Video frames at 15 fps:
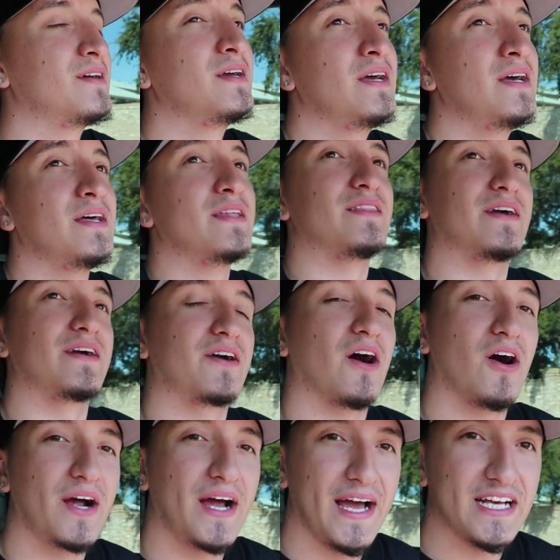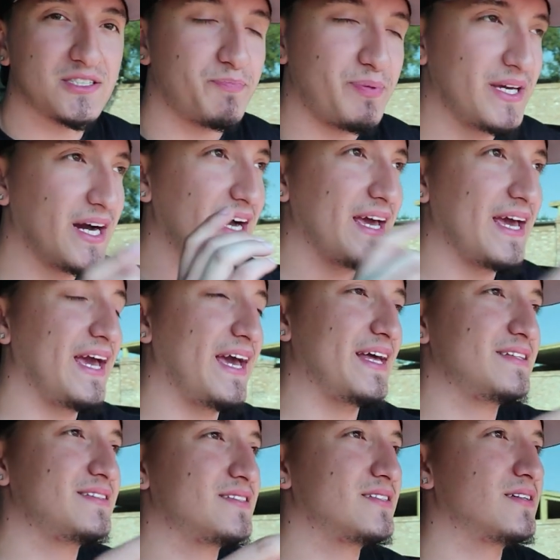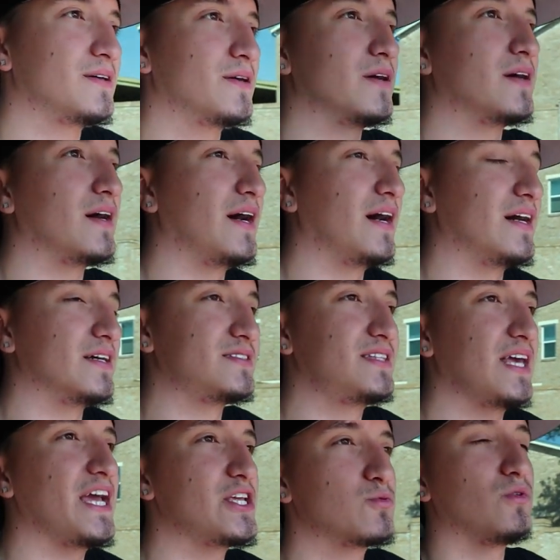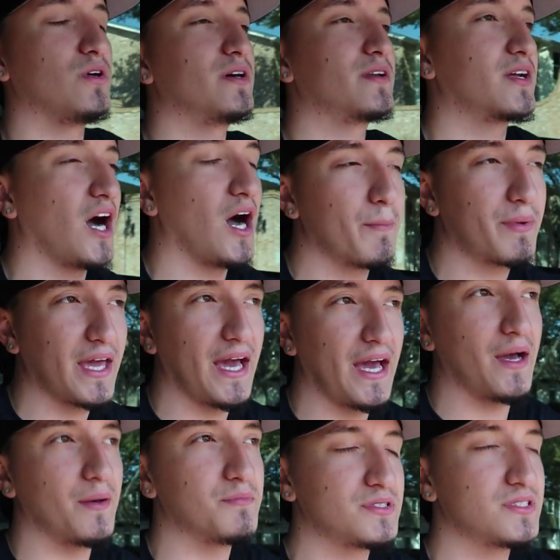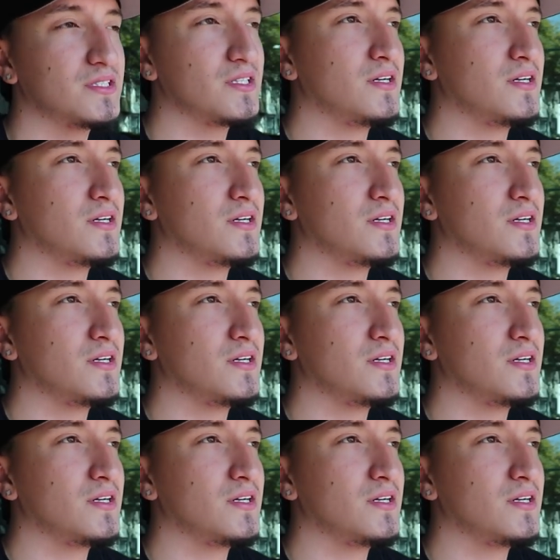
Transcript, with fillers: the car has P I heads, uh, stage one comp cams,